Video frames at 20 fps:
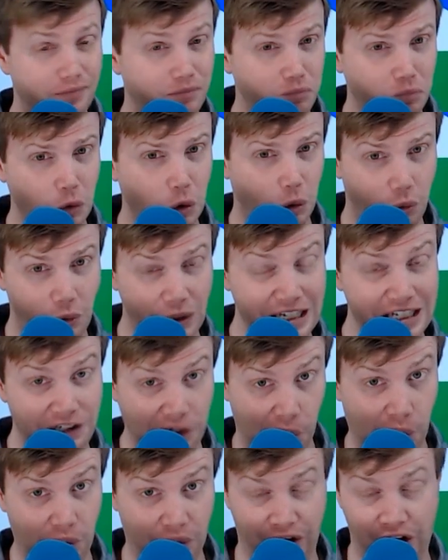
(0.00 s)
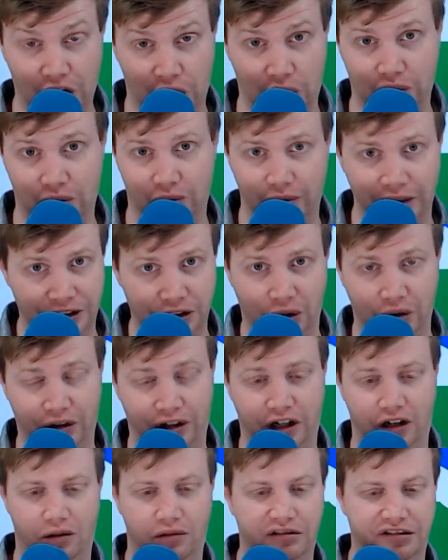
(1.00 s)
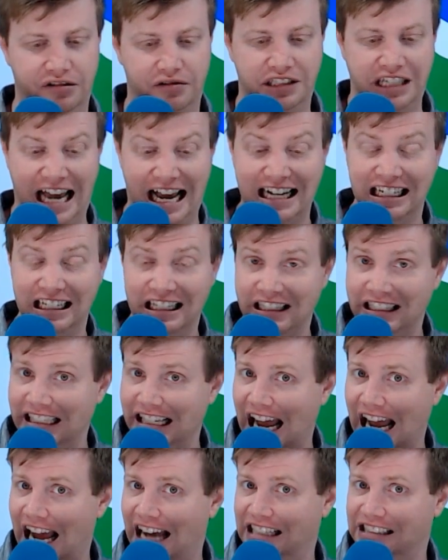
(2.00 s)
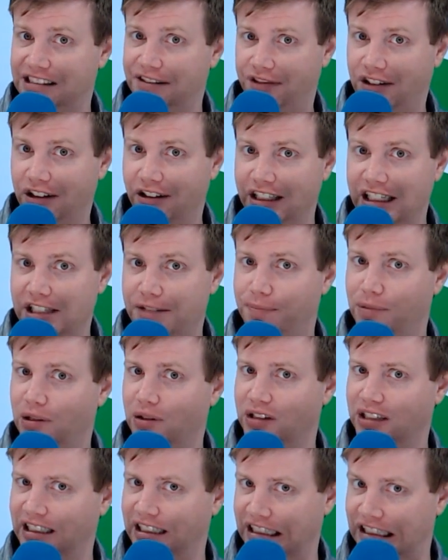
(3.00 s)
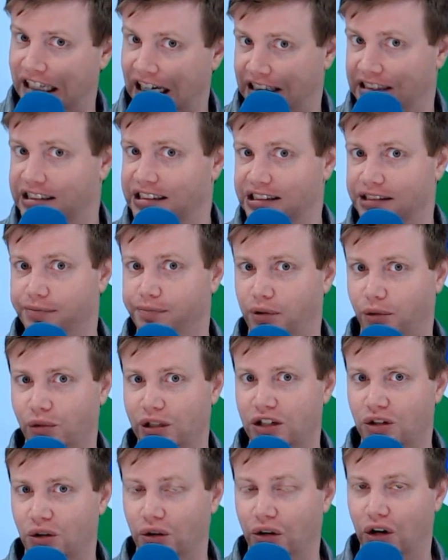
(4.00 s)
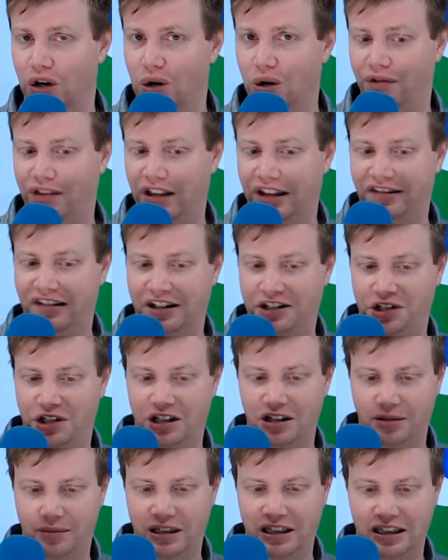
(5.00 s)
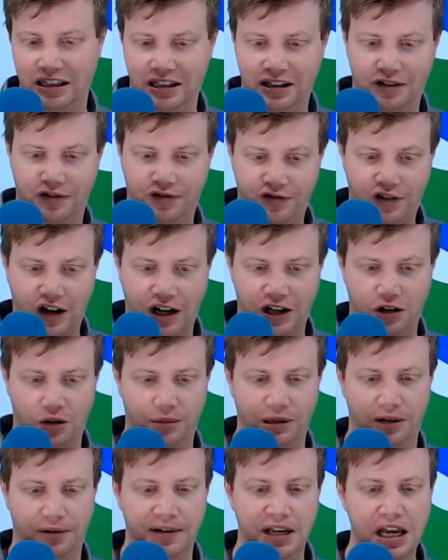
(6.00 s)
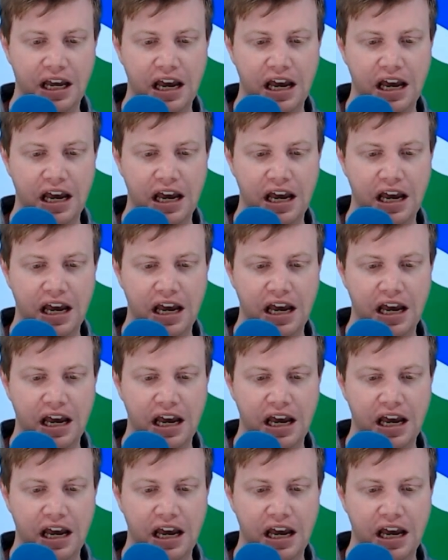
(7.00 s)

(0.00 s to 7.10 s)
We don't know. We don't know. So technically, as of the leaked build, yes, but we don't know if that's actually going to be in the final build.